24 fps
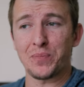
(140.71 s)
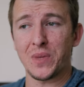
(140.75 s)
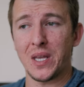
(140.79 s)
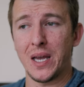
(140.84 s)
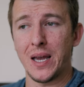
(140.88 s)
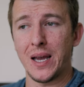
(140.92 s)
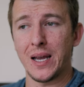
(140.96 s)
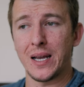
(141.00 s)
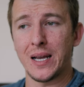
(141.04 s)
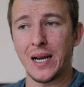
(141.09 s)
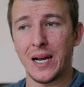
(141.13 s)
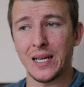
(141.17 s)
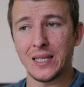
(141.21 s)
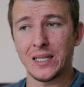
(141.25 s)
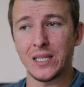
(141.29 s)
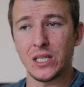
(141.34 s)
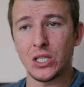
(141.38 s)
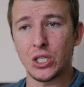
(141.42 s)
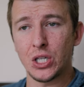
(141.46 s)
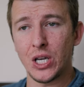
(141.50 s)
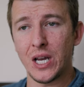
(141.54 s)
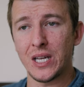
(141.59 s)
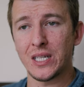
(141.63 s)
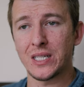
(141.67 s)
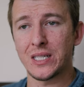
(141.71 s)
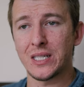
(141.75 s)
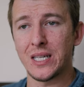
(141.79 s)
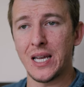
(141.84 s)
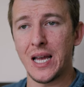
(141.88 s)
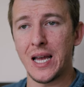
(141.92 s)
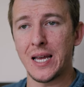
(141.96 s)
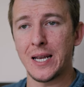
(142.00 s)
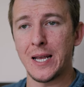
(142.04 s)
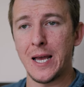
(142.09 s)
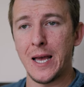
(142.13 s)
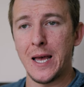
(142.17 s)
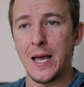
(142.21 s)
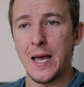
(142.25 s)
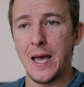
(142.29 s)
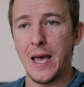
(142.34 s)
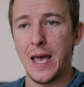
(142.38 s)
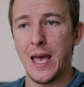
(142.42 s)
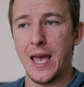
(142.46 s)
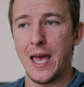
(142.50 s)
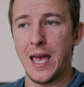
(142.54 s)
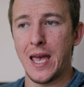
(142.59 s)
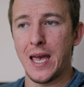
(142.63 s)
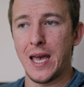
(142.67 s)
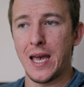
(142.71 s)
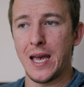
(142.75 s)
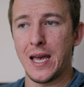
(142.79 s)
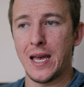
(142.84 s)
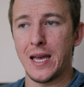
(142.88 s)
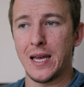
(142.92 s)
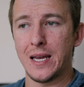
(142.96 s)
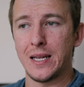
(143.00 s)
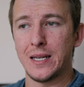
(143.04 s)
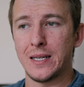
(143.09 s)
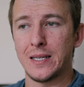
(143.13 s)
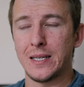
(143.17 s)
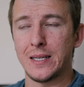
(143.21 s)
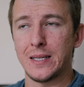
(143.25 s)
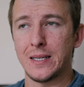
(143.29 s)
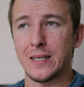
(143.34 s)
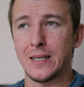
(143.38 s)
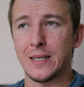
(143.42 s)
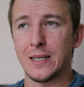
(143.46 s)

I got the chess set and